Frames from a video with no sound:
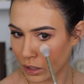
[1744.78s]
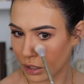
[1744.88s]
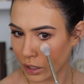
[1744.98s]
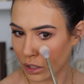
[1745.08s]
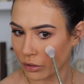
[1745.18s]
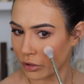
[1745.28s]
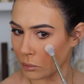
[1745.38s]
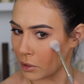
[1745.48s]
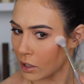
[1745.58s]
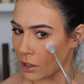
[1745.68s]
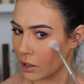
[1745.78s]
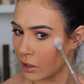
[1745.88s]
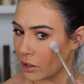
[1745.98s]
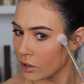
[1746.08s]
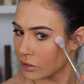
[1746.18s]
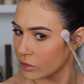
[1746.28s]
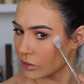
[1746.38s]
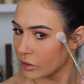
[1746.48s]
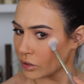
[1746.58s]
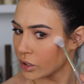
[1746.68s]
getting under my eye.
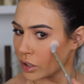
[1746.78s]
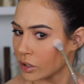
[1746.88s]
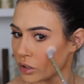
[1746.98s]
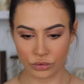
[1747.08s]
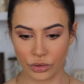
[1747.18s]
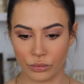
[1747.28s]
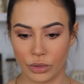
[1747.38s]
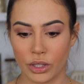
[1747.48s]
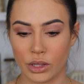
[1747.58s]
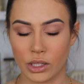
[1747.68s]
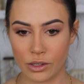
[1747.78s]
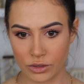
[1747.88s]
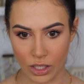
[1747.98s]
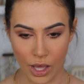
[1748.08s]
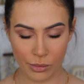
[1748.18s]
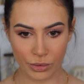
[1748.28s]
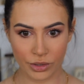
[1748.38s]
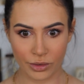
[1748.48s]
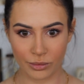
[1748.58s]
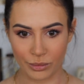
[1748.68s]
Really lifts up
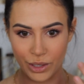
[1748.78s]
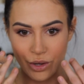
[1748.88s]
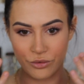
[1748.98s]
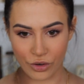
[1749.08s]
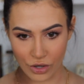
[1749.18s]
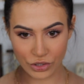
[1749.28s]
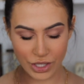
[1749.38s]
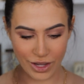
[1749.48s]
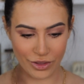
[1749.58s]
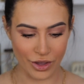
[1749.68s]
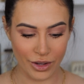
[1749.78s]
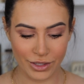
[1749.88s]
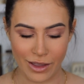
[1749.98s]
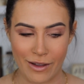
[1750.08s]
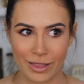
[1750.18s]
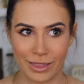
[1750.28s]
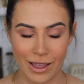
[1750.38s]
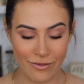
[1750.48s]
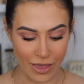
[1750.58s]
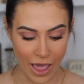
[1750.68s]
my overall cheek look, so I
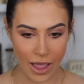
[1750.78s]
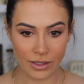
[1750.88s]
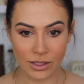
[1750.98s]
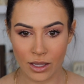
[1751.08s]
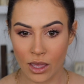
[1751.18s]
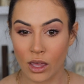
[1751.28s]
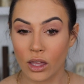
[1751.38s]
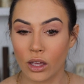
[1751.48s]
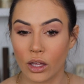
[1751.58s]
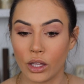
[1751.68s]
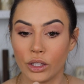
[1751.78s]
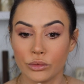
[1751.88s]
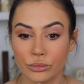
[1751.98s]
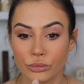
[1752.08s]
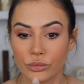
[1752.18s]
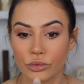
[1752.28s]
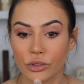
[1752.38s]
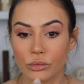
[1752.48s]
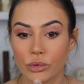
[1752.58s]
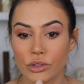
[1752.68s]
love that. I'm
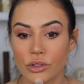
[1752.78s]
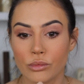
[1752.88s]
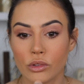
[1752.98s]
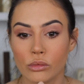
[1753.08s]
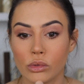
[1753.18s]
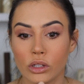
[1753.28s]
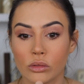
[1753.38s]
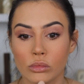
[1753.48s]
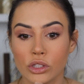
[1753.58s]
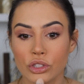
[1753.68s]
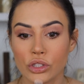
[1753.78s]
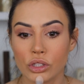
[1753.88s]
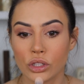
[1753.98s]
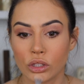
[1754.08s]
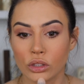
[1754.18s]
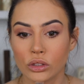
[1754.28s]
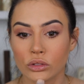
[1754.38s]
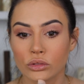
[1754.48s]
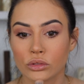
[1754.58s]
gonna put some on the bottom of my chin.